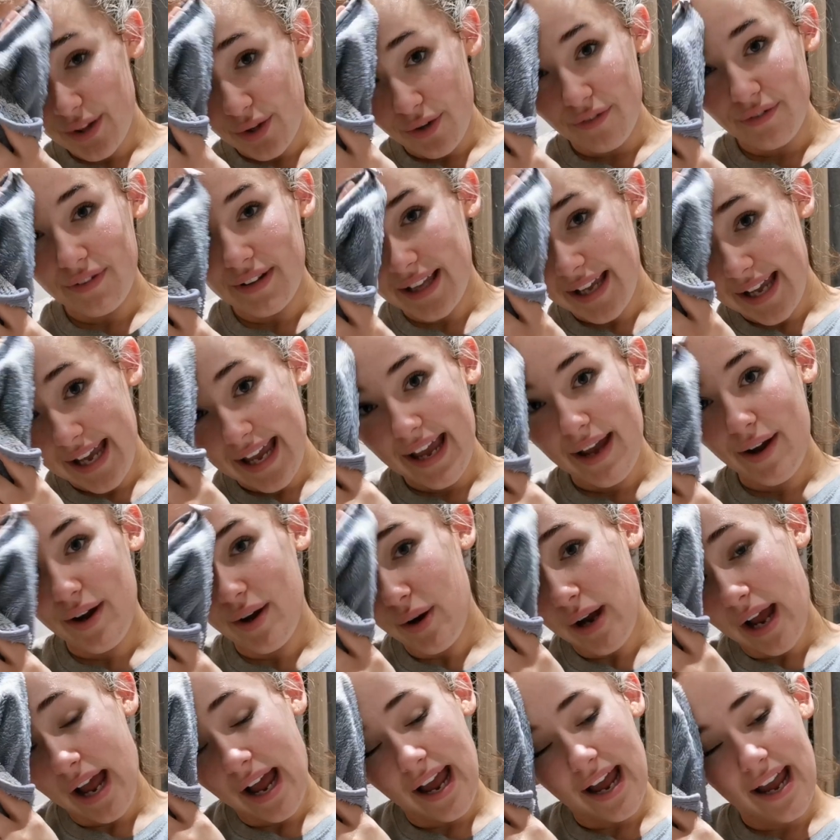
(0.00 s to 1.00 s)
lovely.
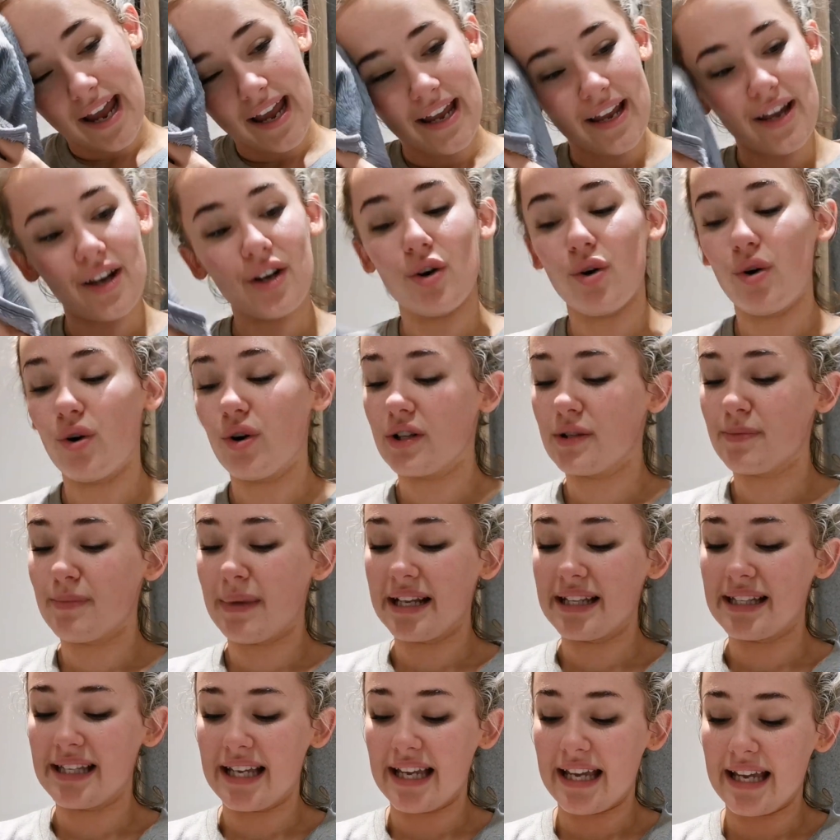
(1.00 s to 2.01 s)
I cooked my
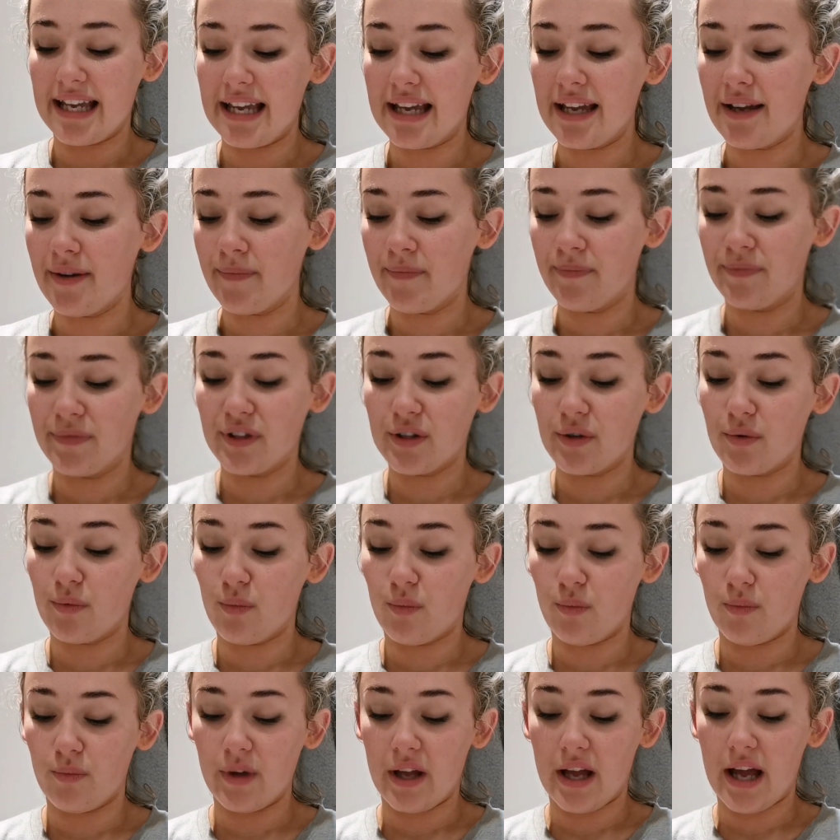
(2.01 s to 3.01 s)
tea,
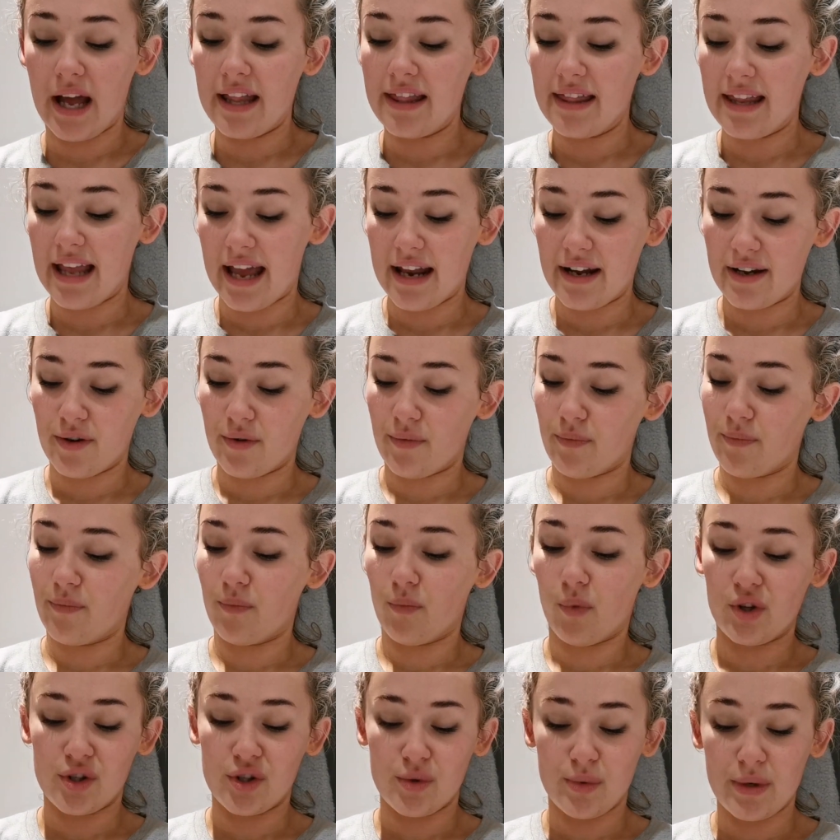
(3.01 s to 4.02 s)
and then
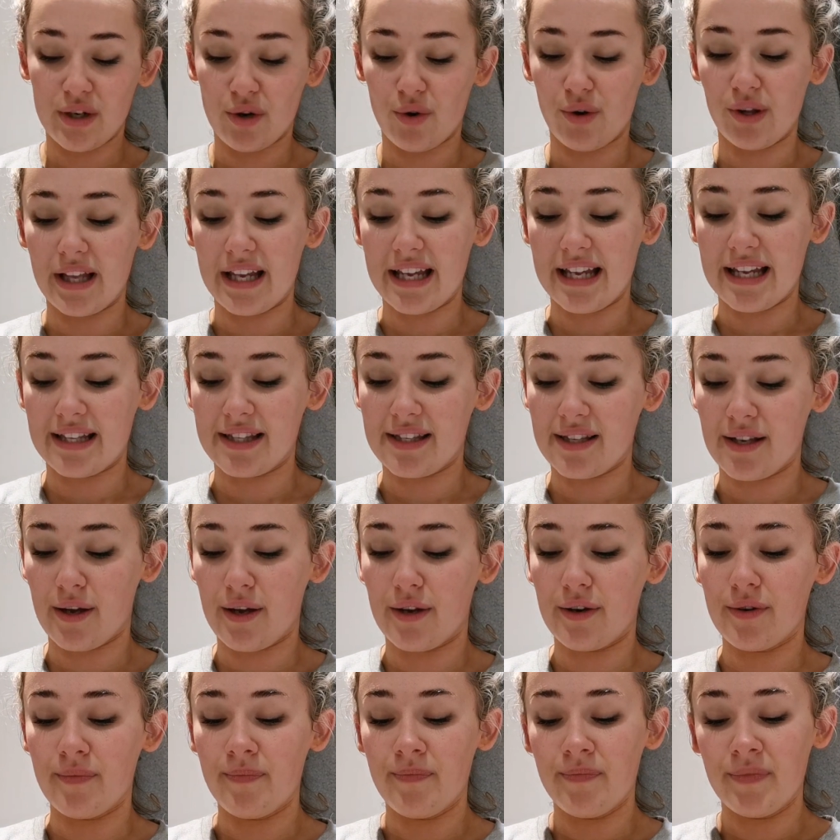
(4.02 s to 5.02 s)
once we'd all
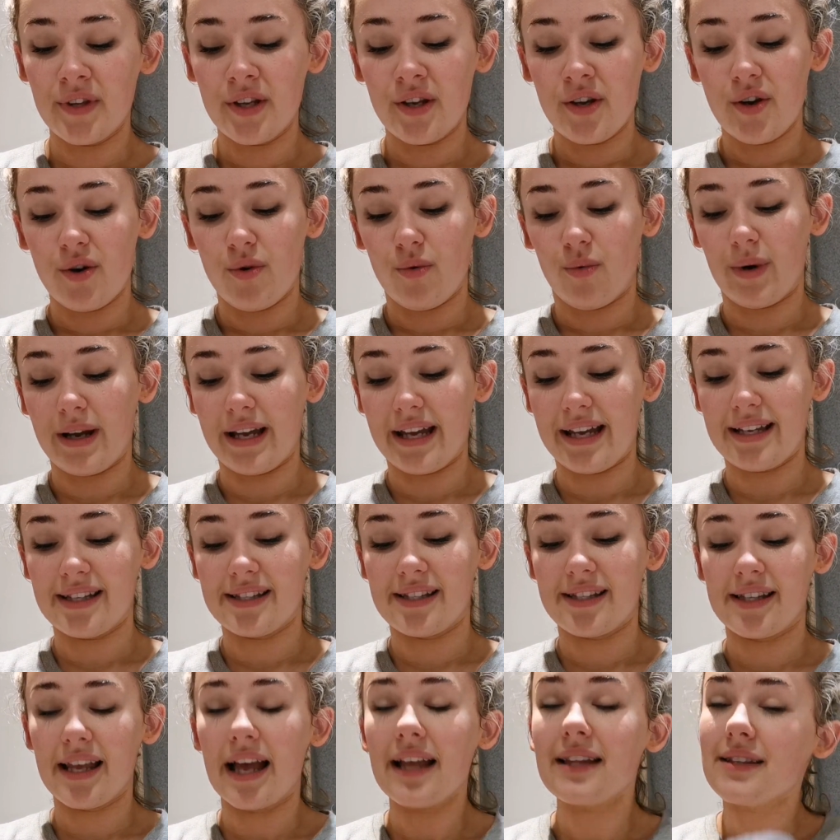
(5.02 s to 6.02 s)
eaten, we
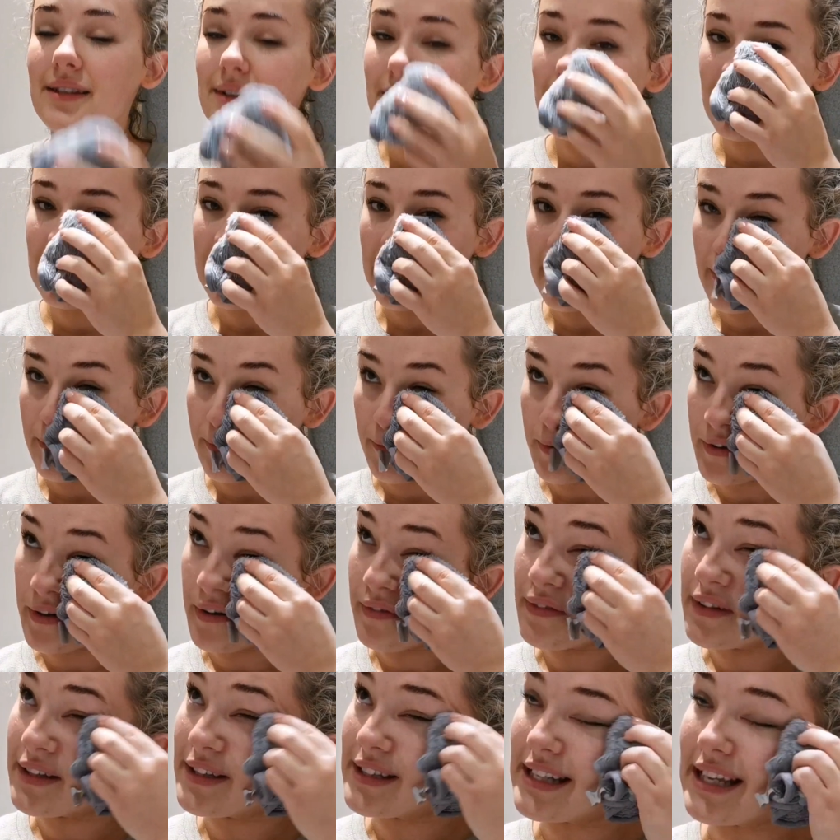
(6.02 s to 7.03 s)
settled in front
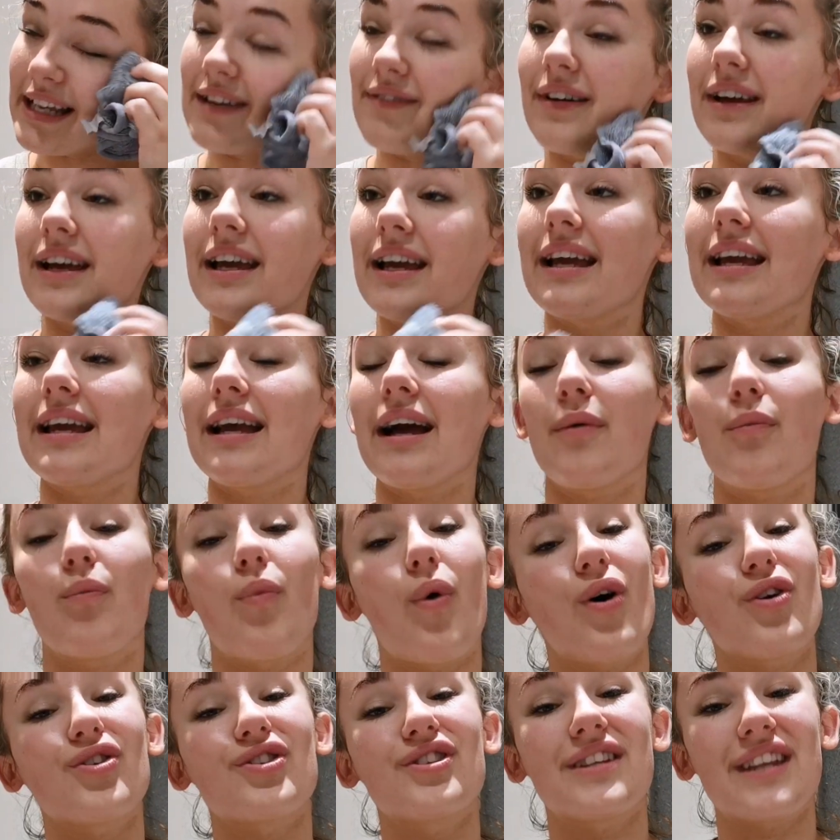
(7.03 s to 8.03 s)
of the TV and
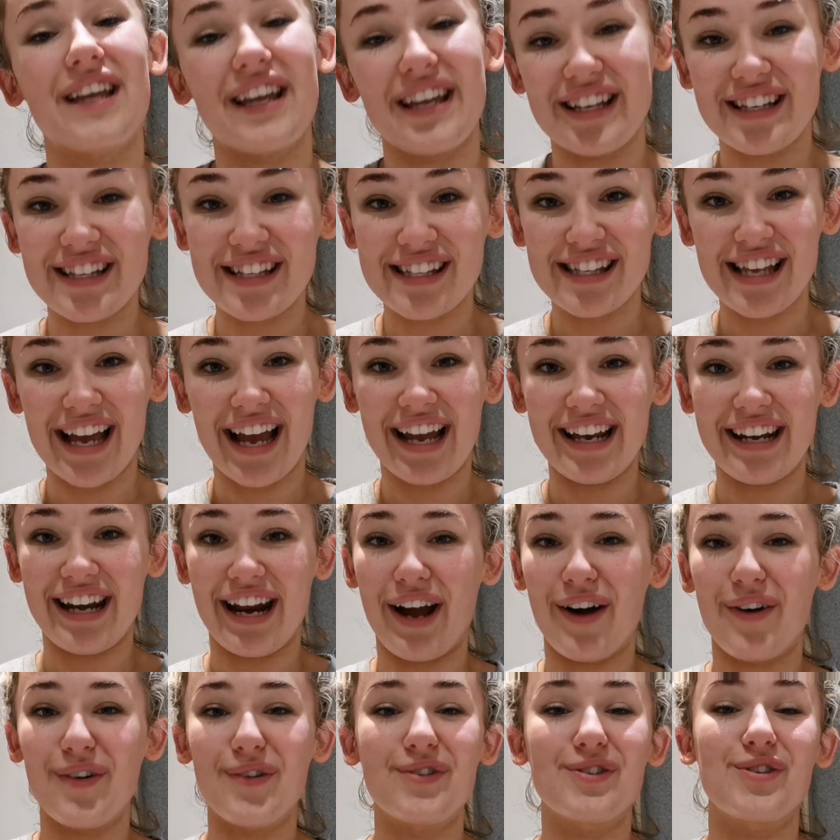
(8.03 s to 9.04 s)
watched Inside
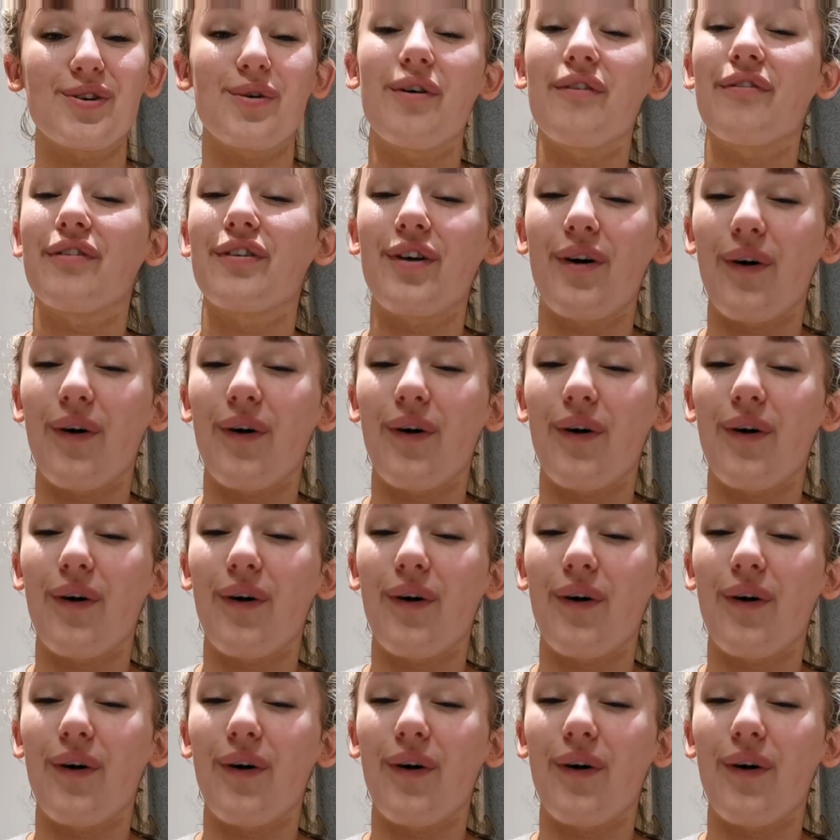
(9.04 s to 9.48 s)
Out. So of